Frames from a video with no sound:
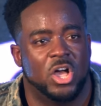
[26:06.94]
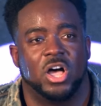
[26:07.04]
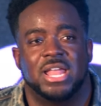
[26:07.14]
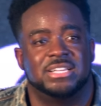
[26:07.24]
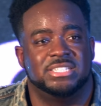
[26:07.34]

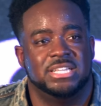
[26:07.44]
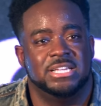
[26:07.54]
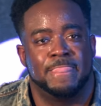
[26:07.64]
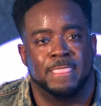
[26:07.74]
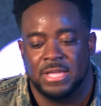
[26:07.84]
All I
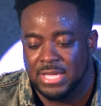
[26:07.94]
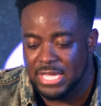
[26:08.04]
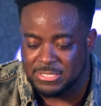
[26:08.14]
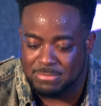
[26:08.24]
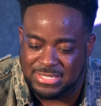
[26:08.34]
see
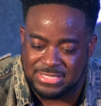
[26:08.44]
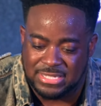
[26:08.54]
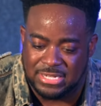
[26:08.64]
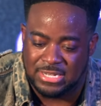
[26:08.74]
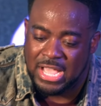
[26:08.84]
is my
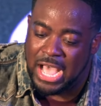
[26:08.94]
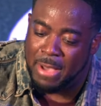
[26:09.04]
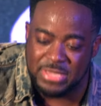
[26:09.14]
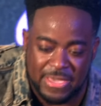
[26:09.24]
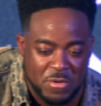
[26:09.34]
son.
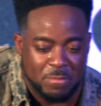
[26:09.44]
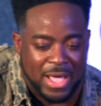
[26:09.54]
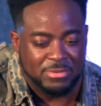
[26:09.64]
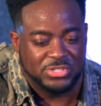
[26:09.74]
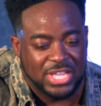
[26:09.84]
I'm going to give you
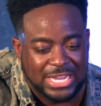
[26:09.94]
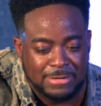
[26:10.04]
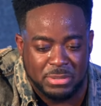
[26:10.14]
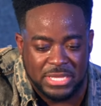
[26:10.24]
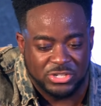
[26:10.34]
Bible,
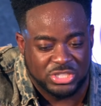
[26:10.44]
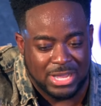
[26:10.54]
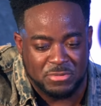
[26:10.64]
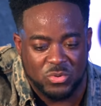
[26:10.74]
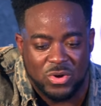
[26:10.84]
Second Peter
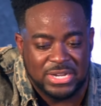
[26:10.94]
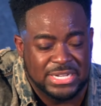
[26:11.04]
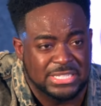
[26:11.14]
chapter one.